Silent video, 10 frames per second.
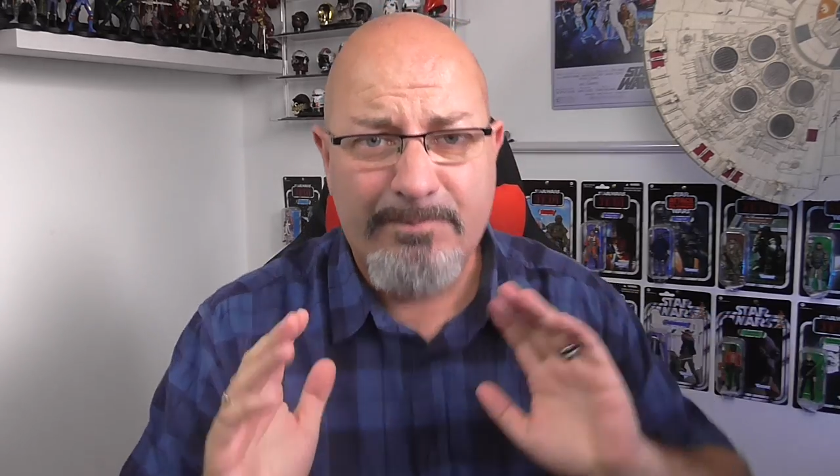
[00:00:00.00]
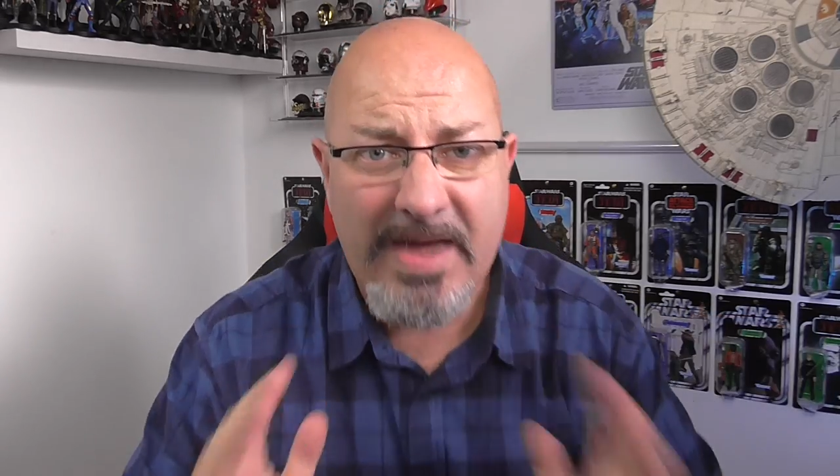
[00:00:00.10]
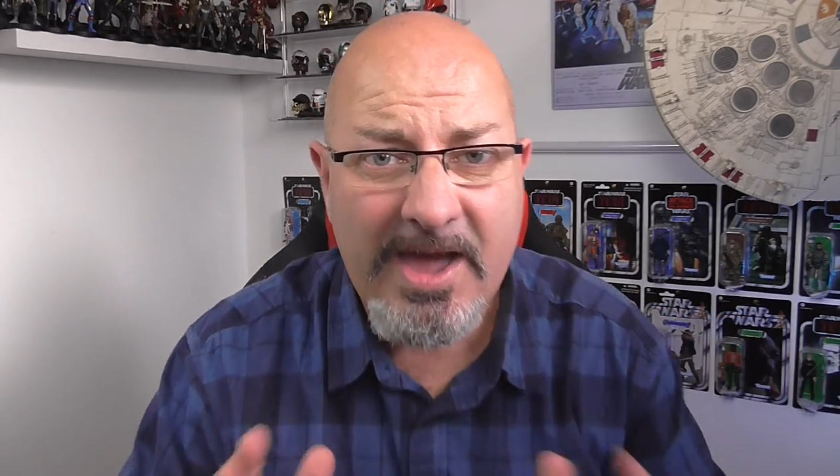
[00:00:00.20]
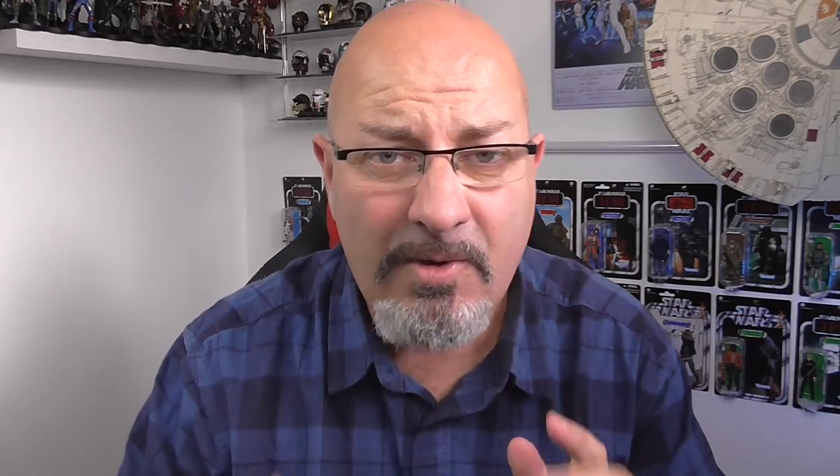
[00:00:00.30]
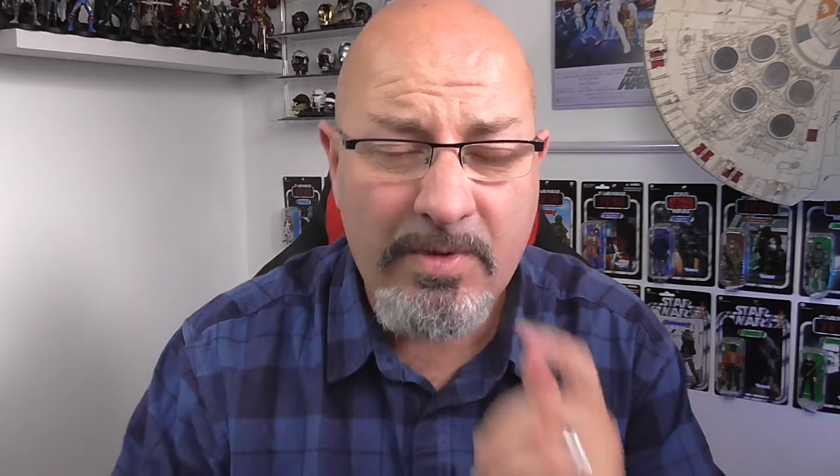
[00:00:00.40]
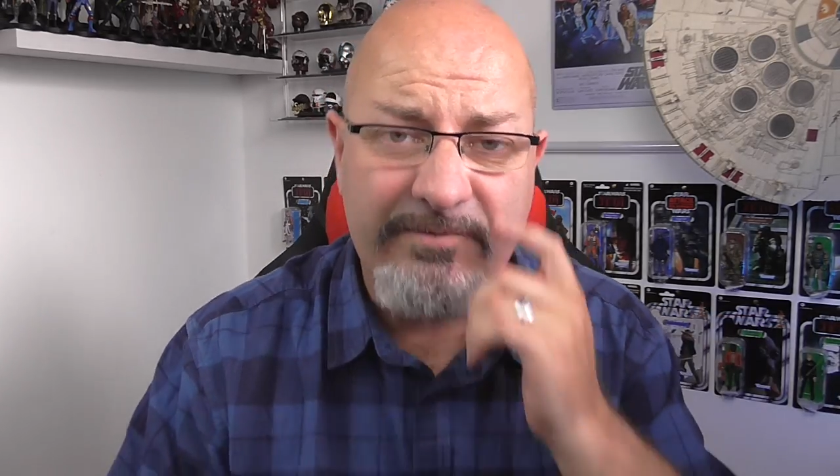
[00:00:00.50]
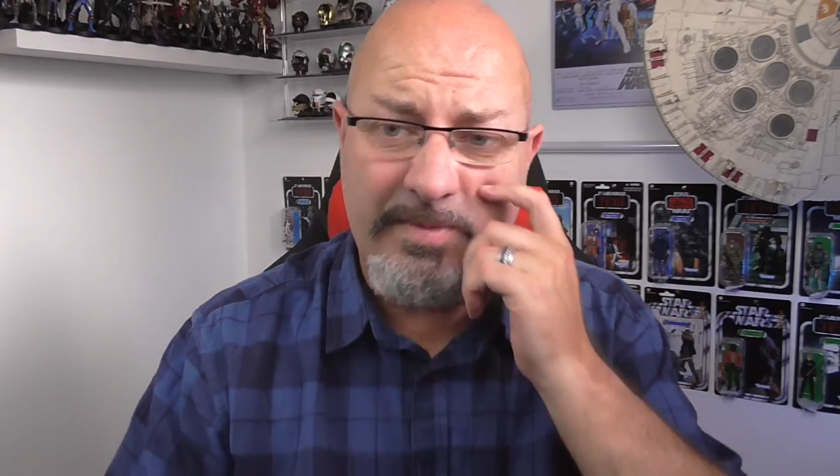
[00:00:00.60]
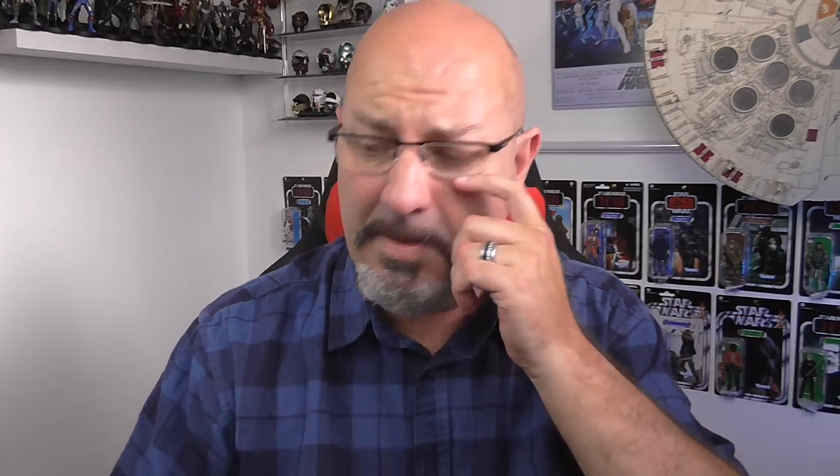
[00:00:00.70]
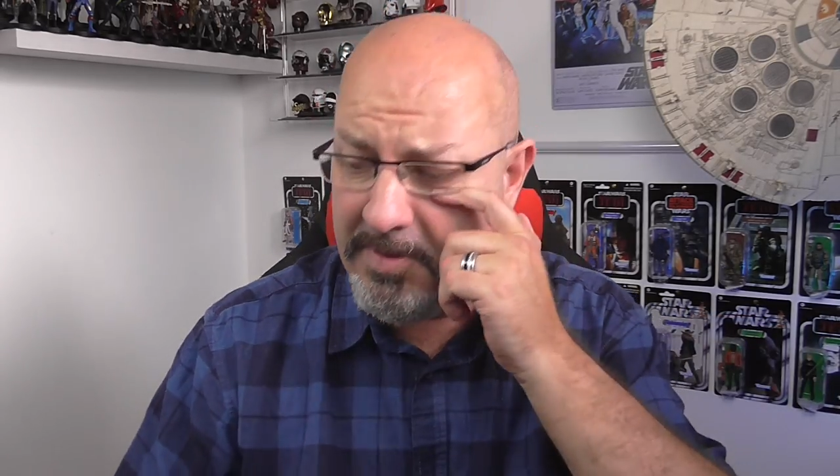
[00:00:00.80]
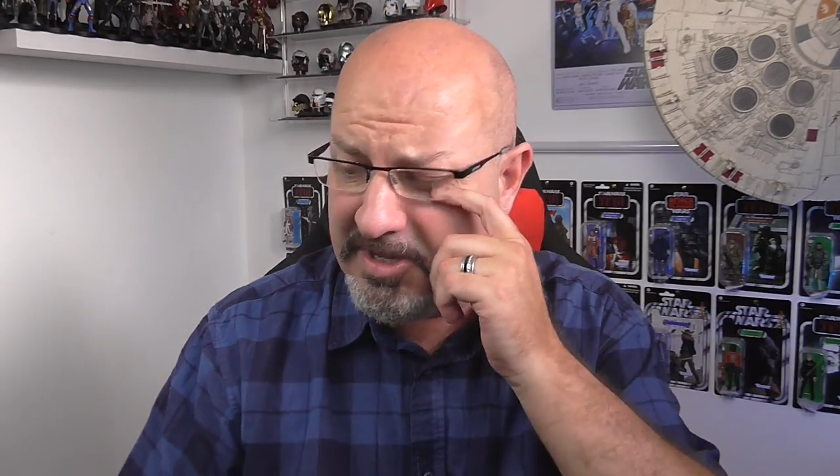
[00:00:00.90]
Bear with
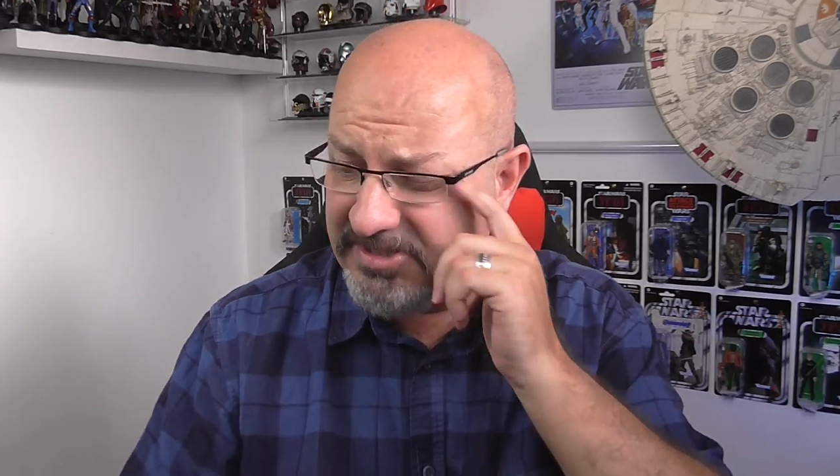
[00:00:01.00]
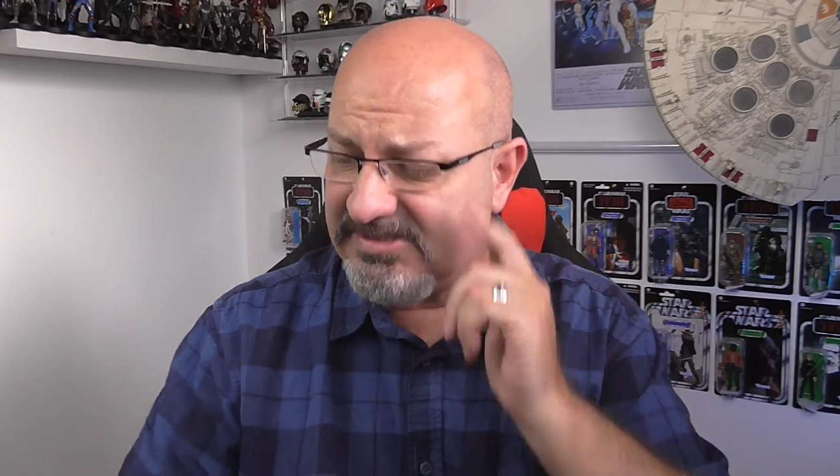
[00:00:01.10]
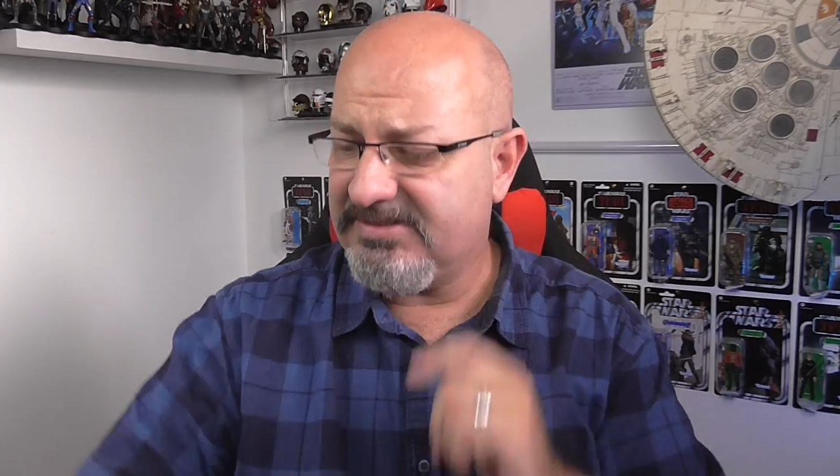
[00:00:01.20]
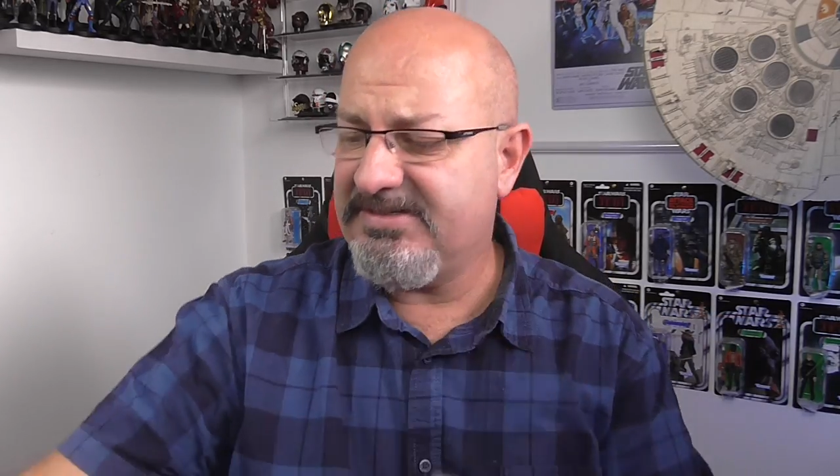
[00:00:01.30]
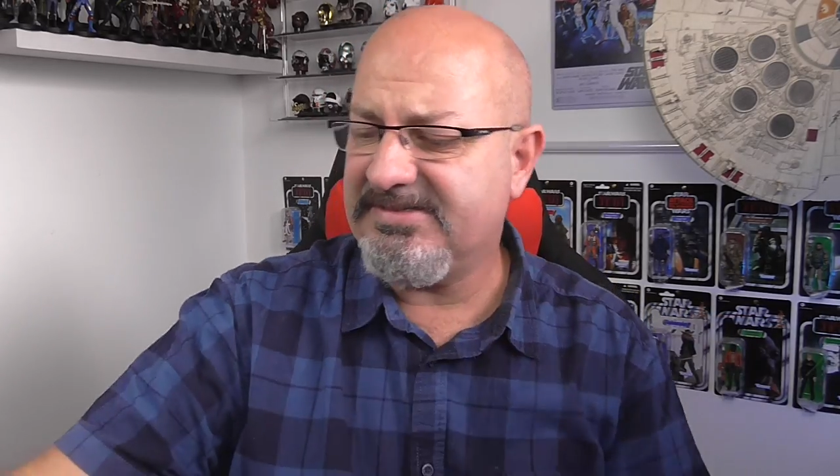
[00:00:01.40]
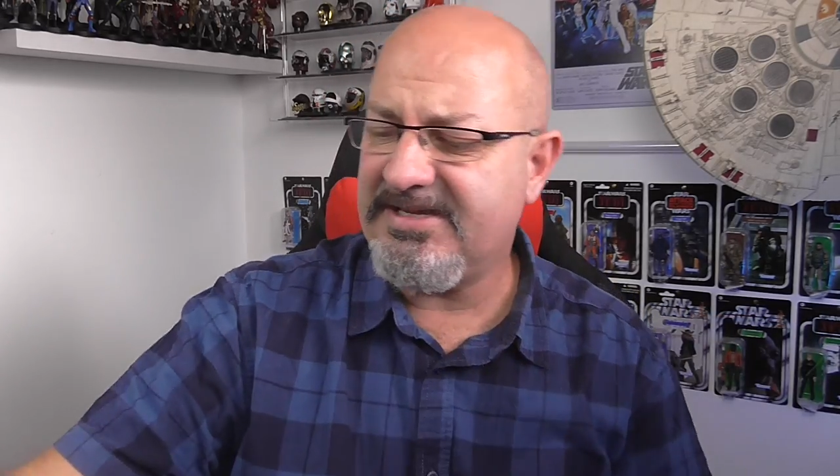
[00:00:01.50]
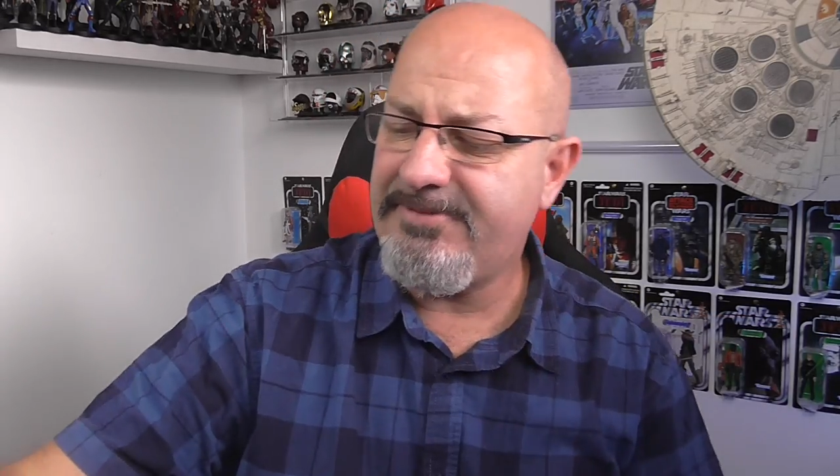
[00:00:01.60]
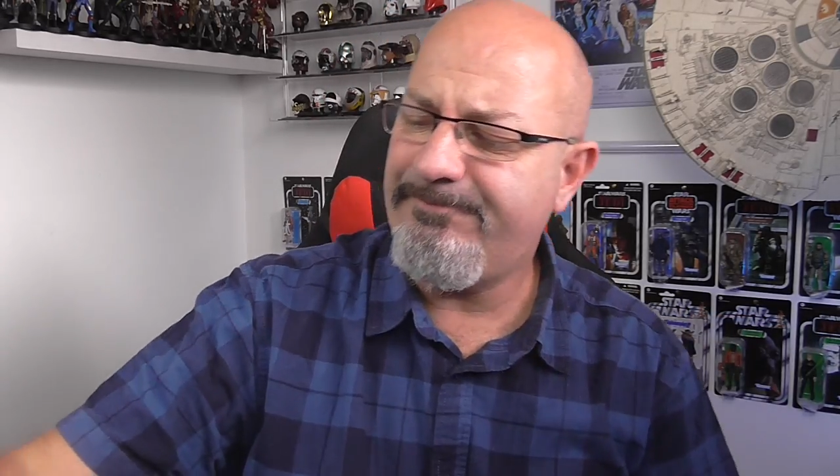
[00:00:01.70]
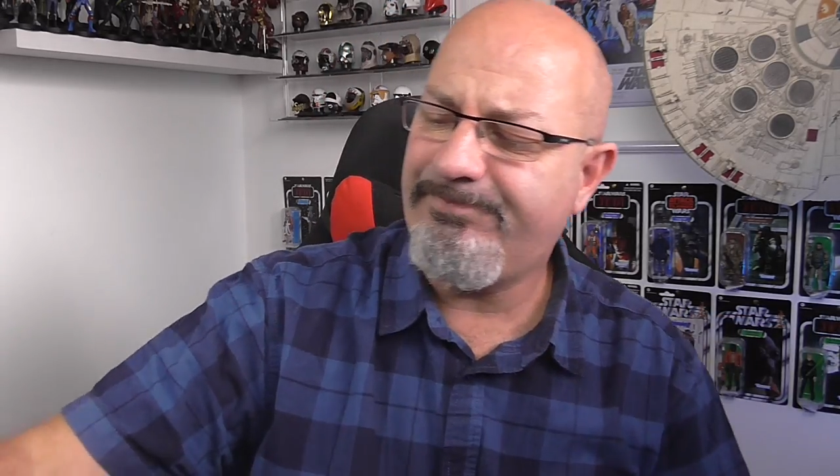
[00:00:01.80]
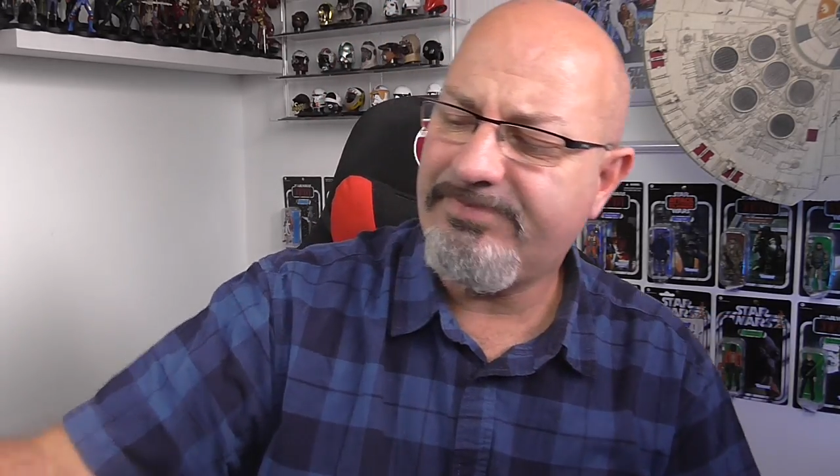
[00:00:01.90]
me because you see,